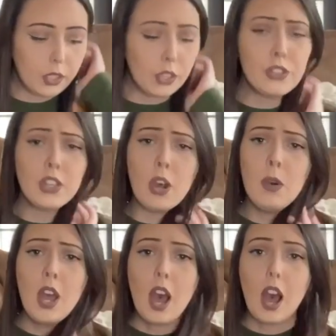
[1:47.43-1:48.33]

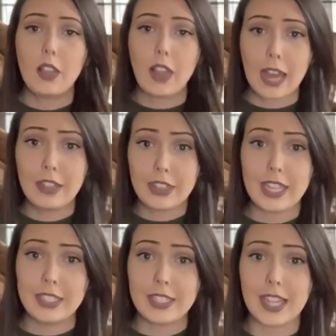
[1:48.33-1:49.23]
So a lot of
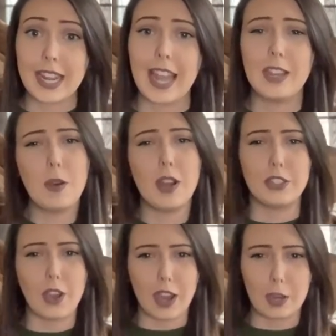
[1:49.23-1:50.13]
things that I kind of want
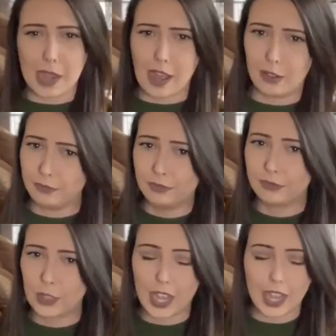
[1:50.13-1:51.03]
to talk about,
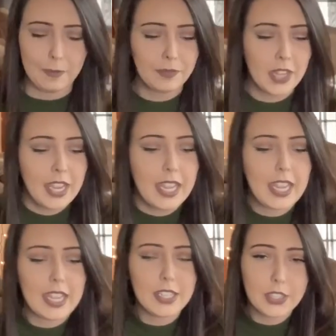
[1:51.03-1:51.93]
okay,
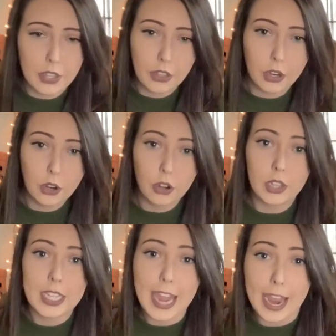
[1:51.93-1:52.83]
is the
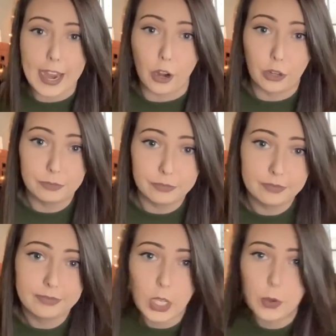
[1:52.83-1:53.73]
curly hair,
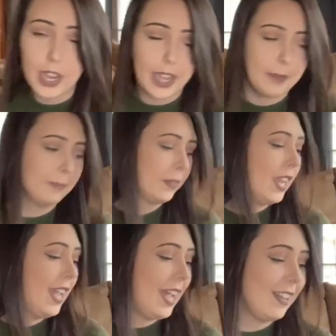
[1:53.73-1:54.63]
okay?
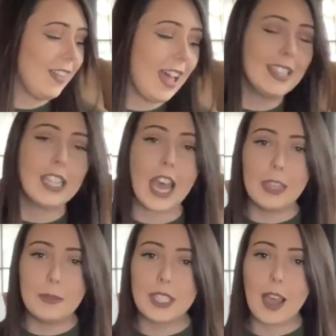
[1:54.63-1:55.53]
And a lot of
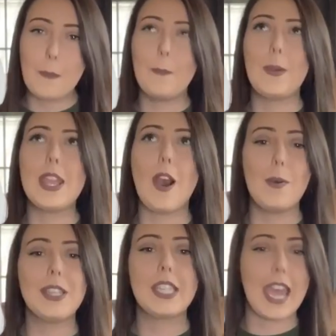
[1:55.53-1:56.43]
times we
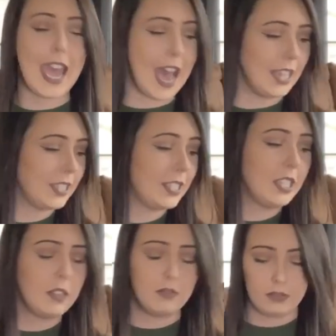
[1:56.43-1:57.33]
always get asked,
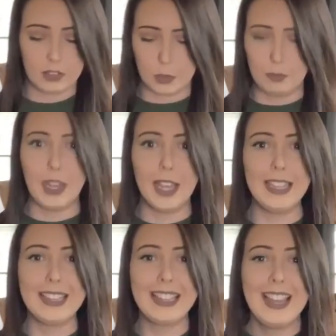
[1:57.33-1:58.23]
is
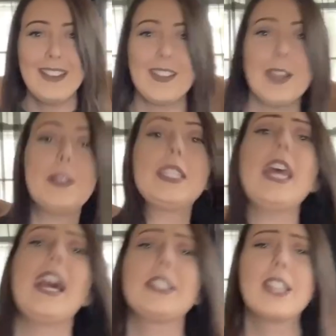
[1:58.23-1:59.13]

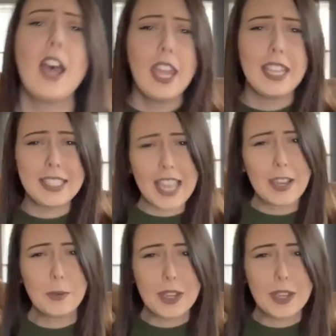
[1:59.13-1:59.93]
that your